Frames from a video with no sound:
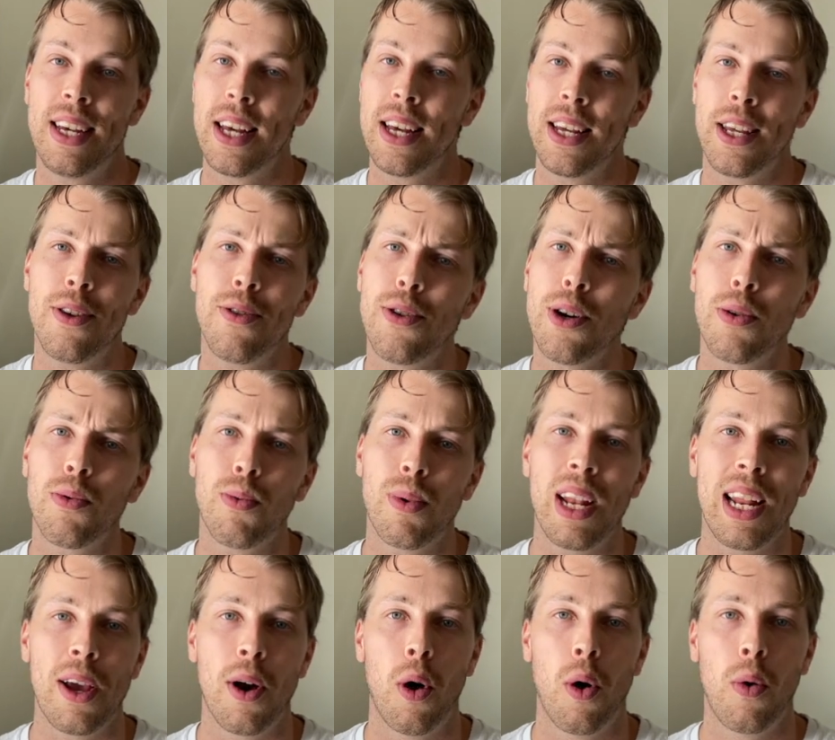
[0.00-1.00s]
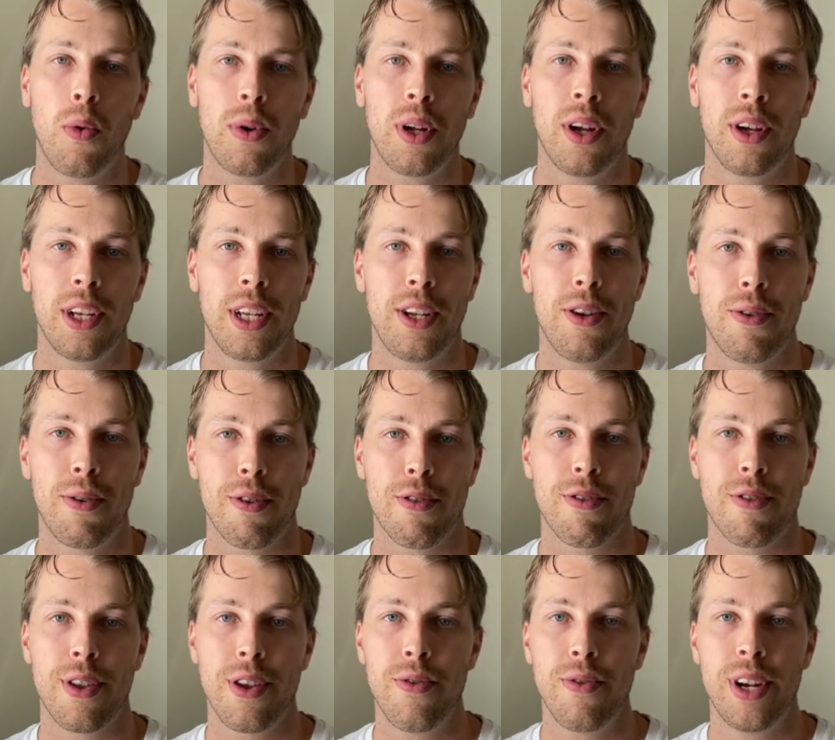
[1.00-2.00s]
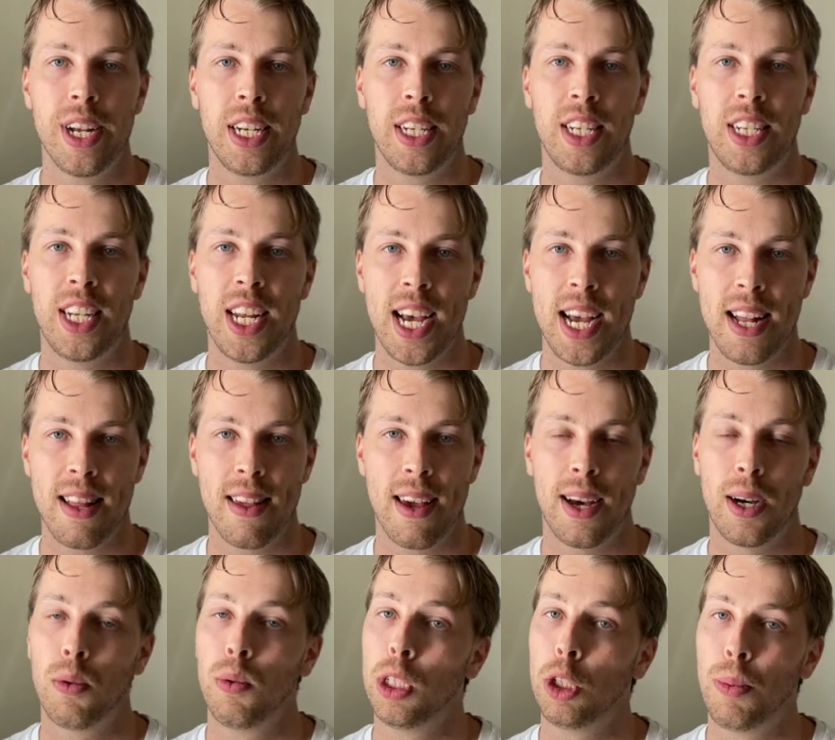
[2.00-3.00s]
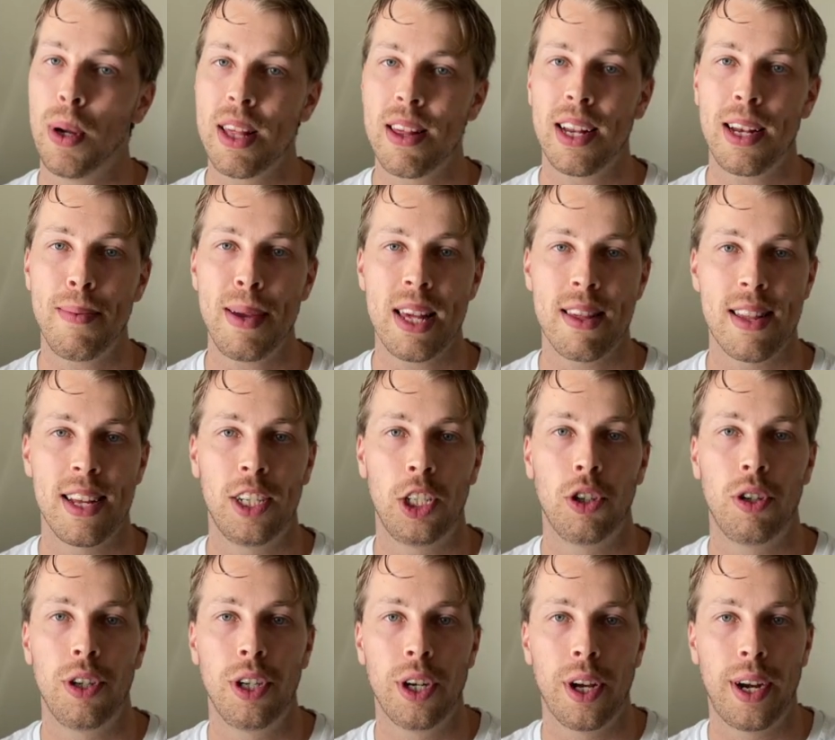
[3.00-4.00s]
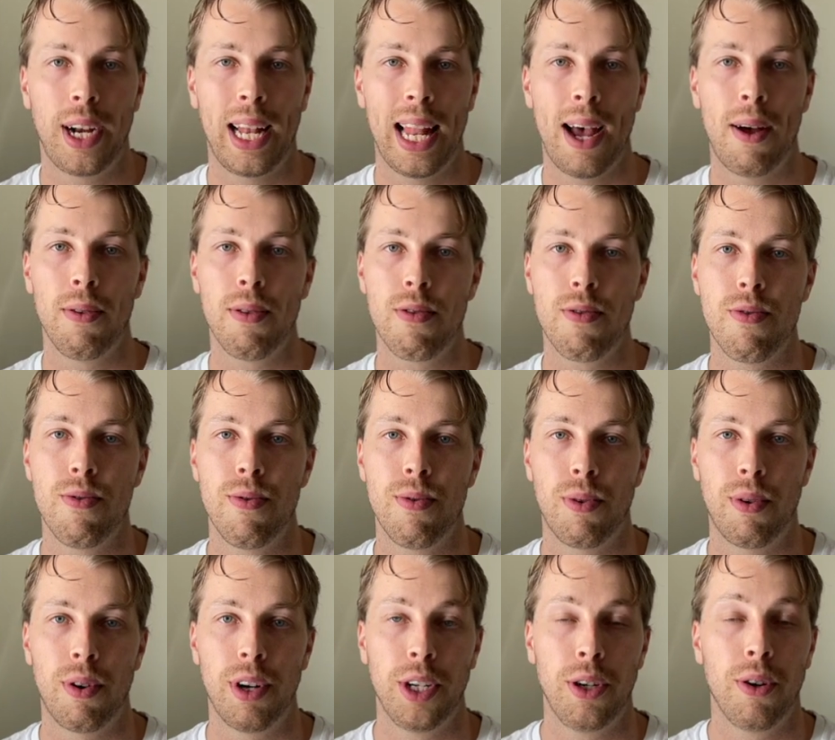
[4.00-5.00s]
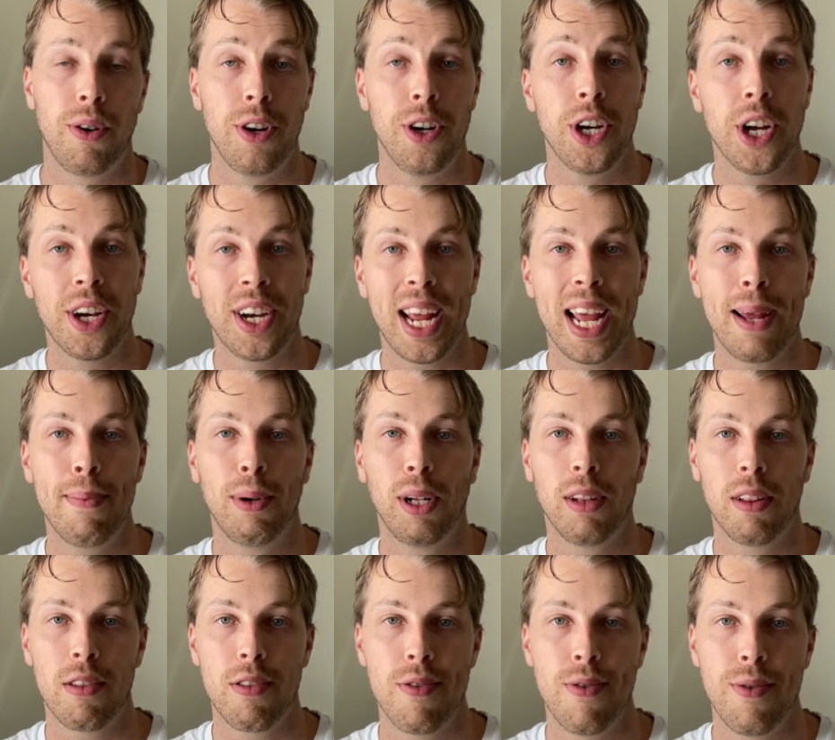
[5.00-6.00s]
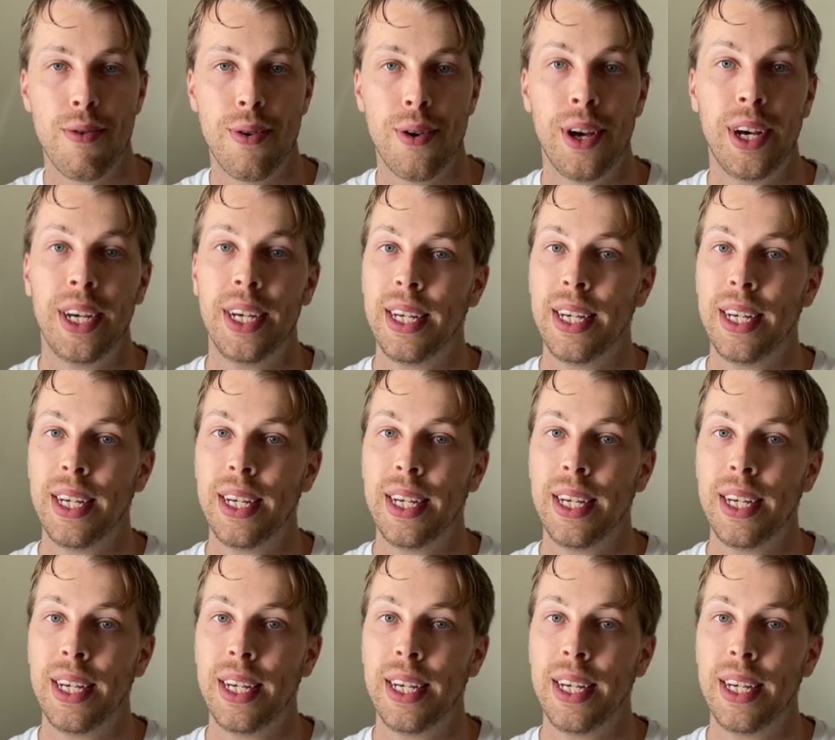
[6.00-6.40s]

you don't really own your student data, which basically means that you're not allowed to, or you're not able to